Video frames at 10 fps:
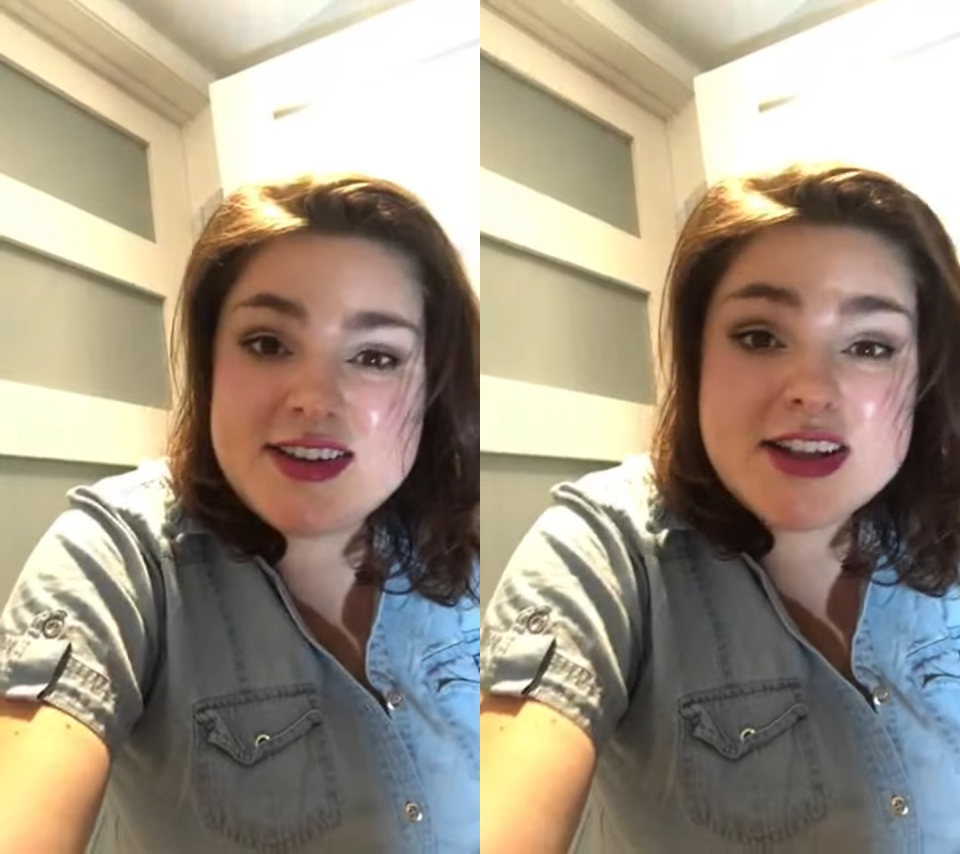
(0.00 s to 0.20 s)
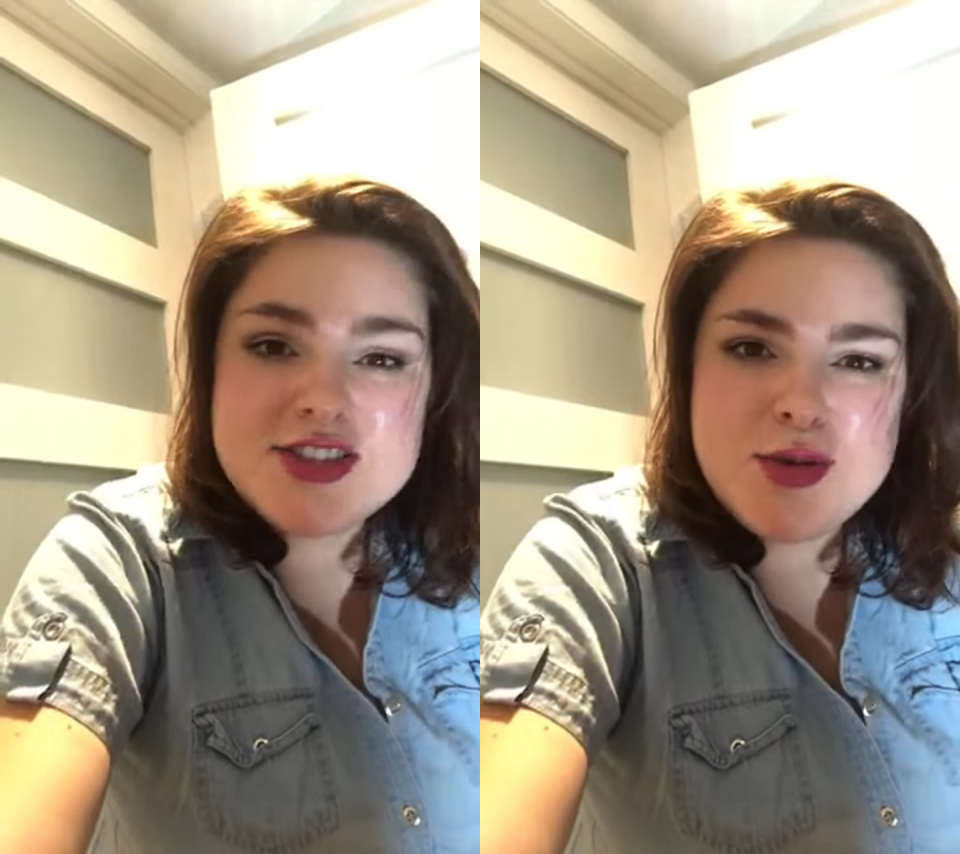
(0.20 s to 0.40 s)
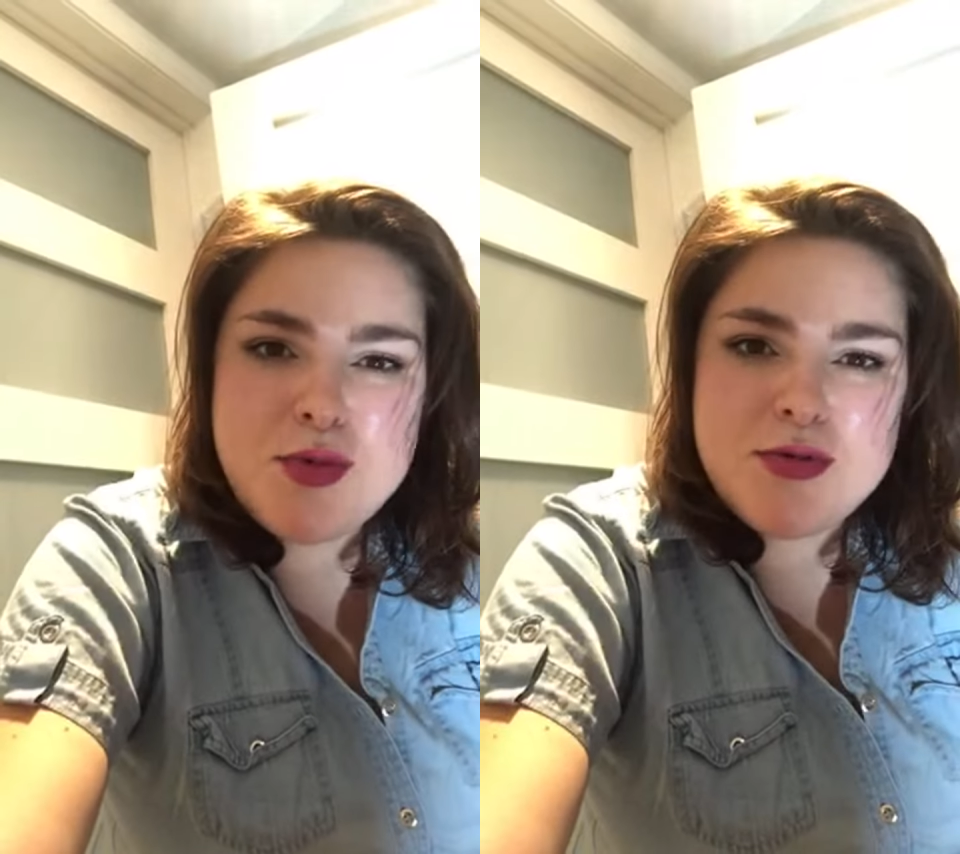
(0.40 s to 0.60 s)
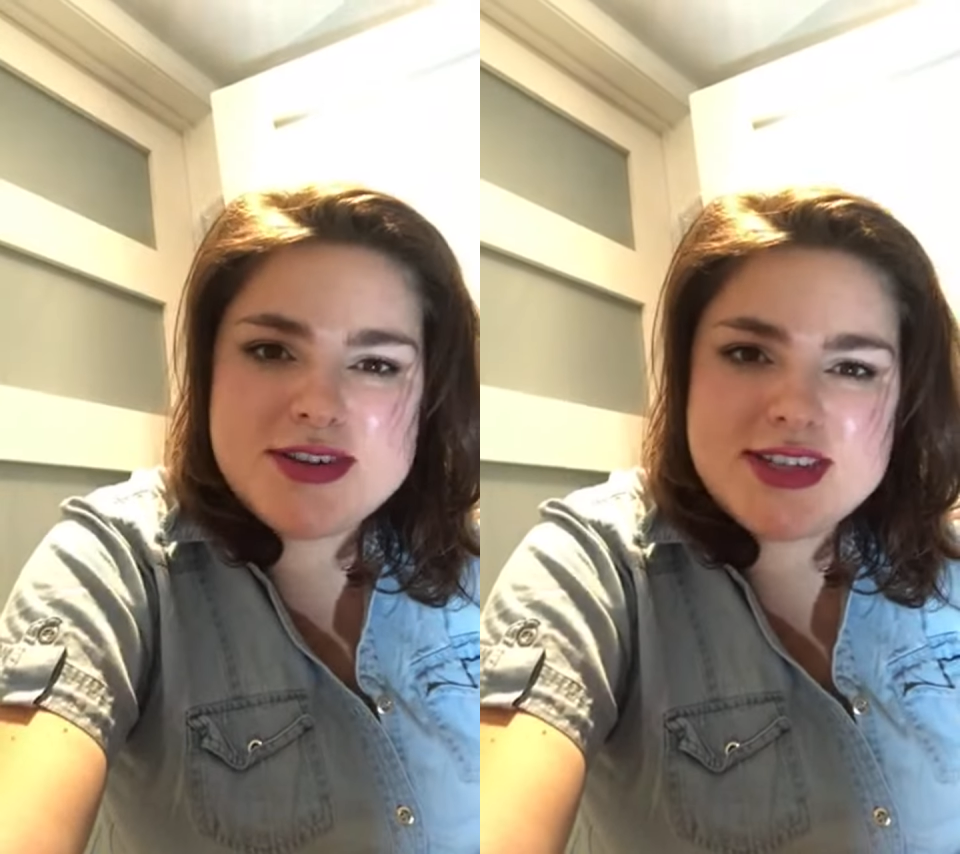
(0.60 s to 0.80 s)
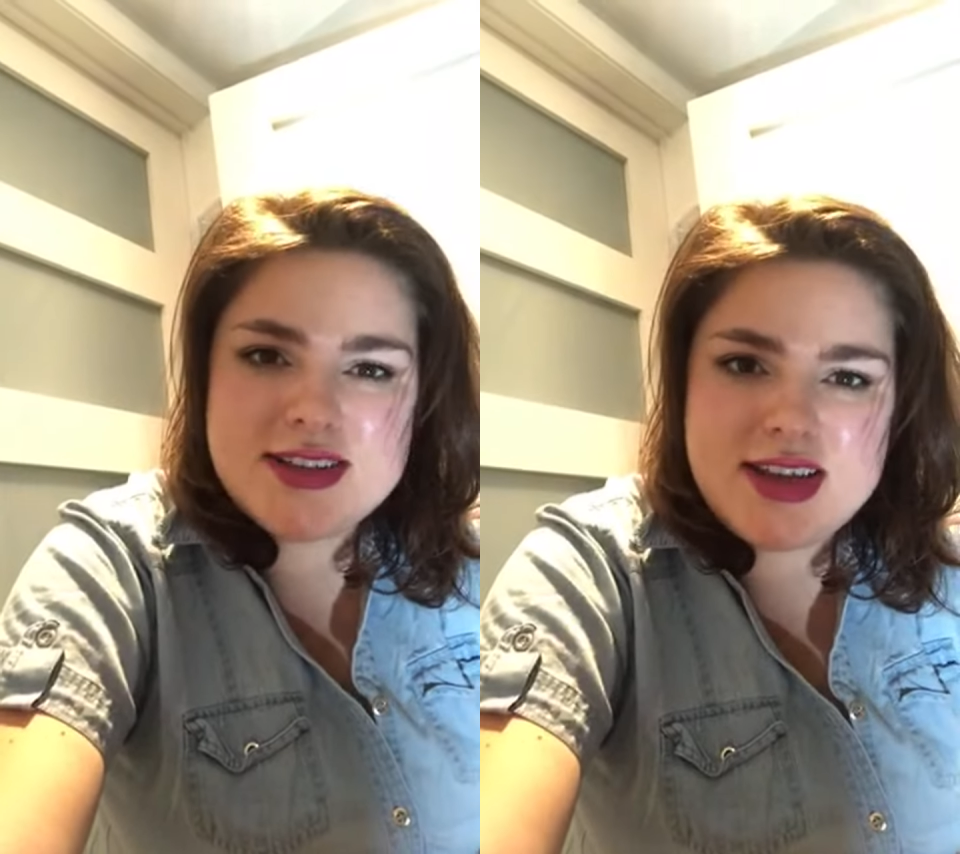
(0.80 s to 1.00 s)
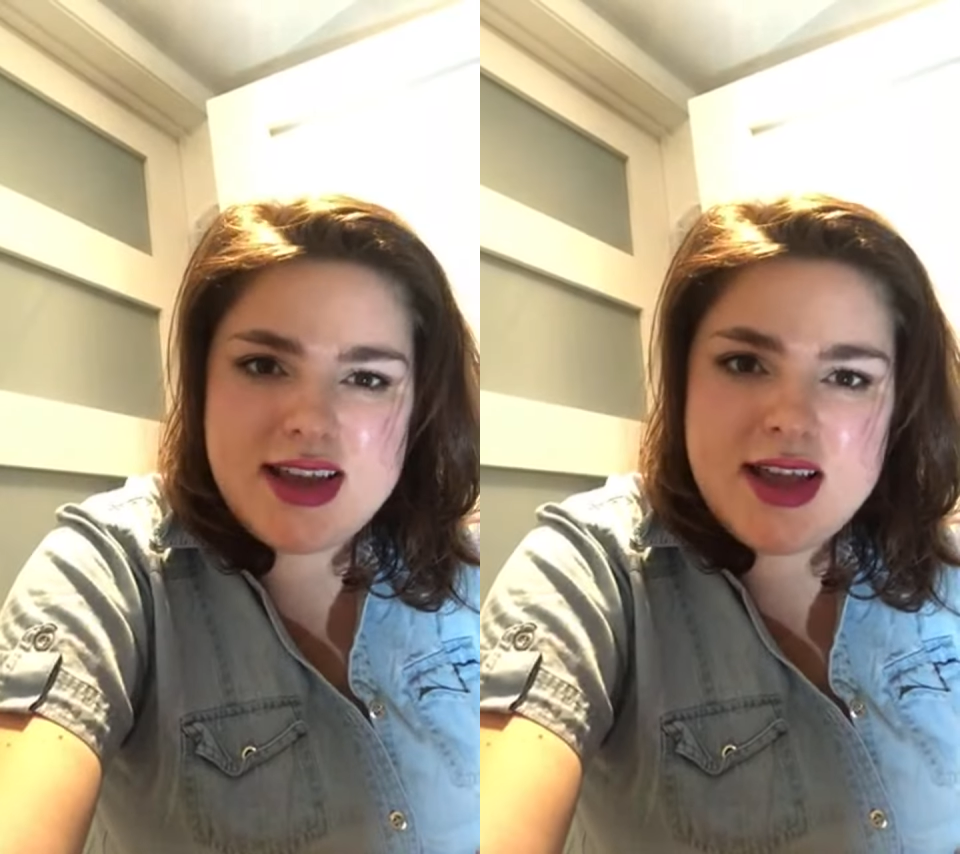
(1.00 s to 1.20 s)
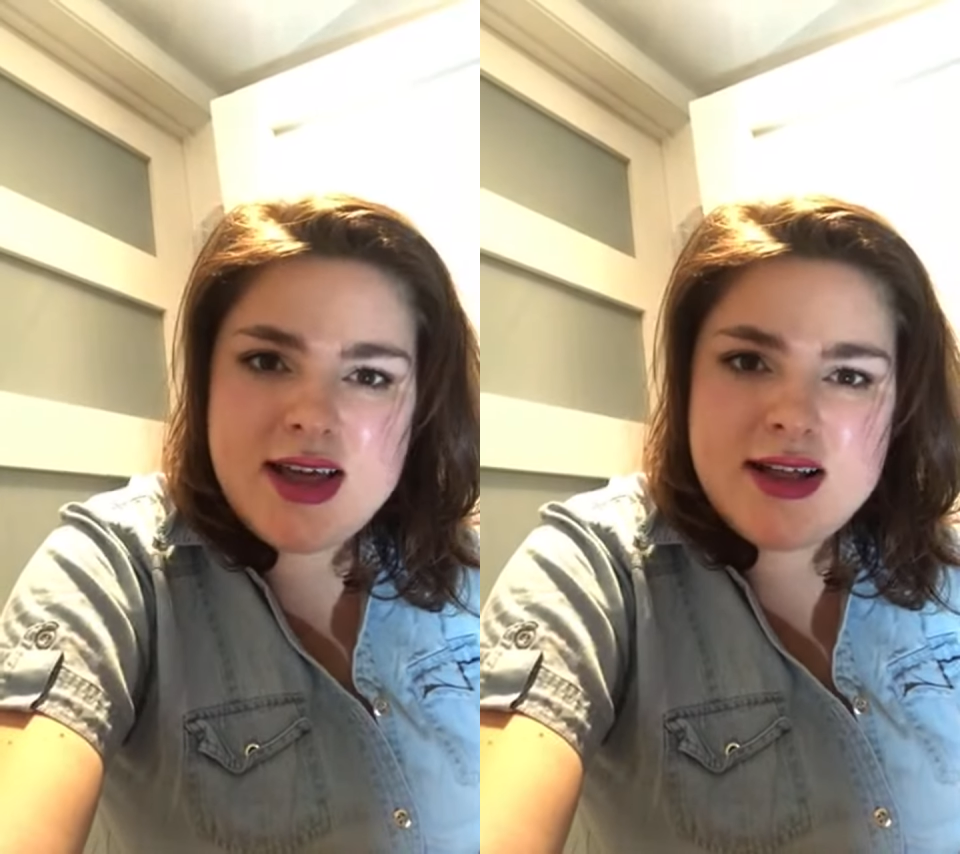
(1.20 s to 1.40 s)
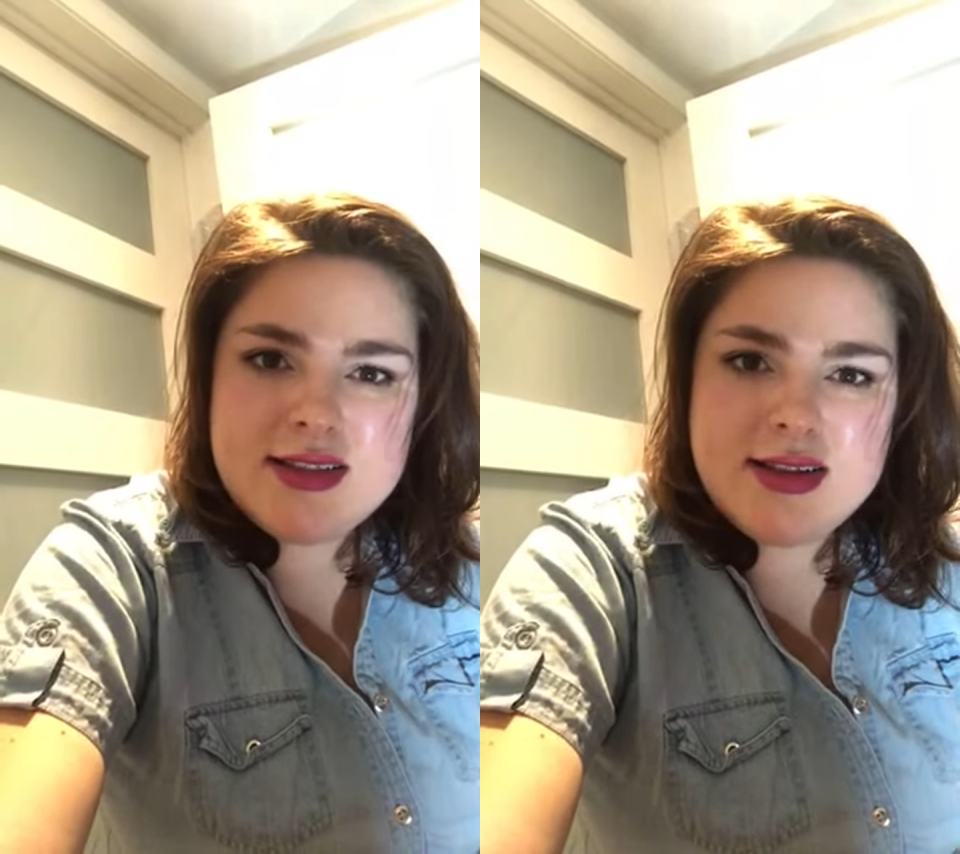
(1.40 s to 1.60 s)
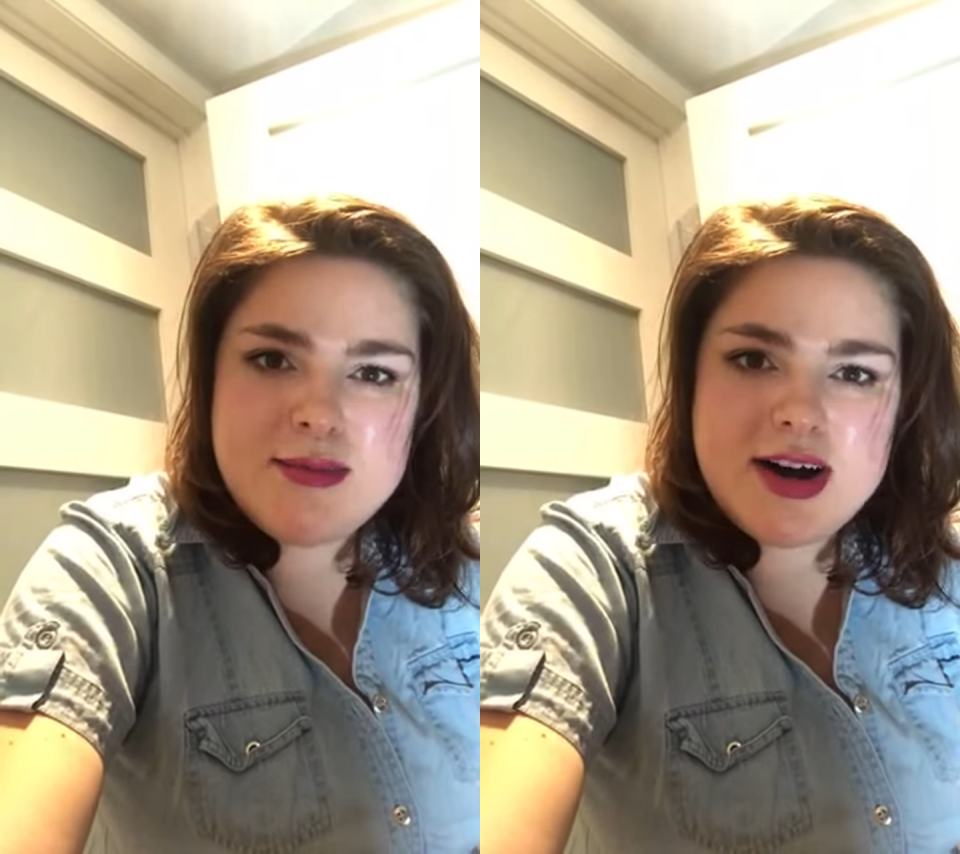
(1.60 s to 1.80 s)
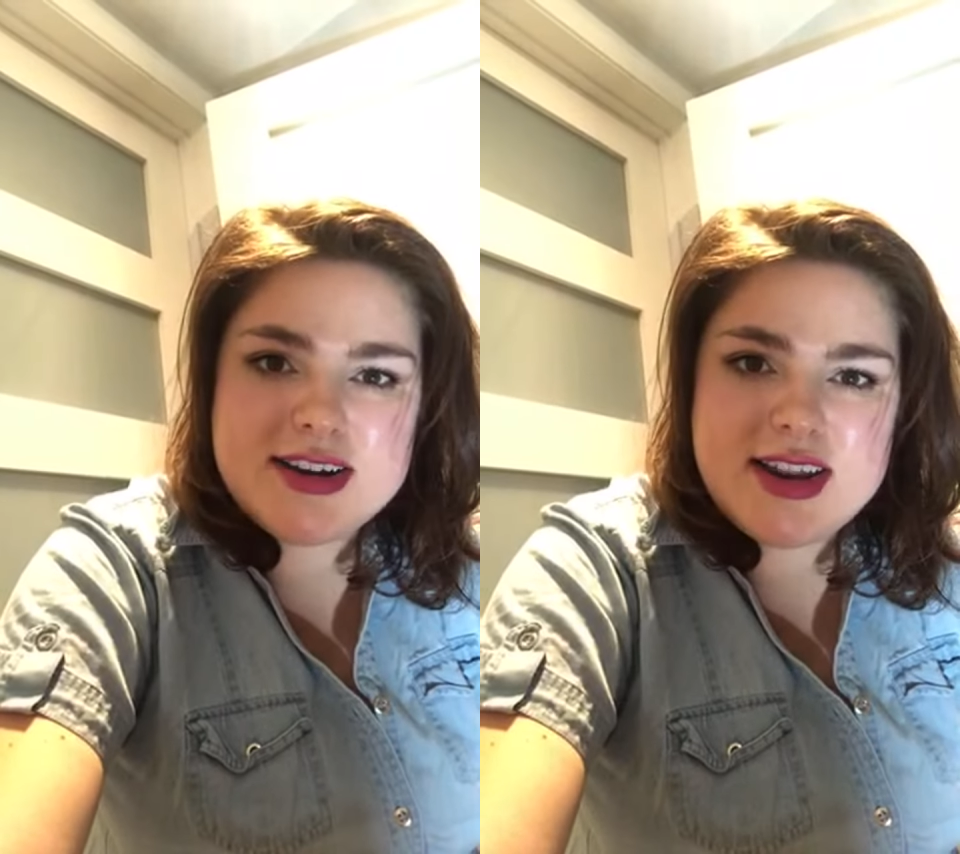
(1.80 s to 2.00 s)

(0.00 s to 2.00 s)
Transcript: super recently, Lamont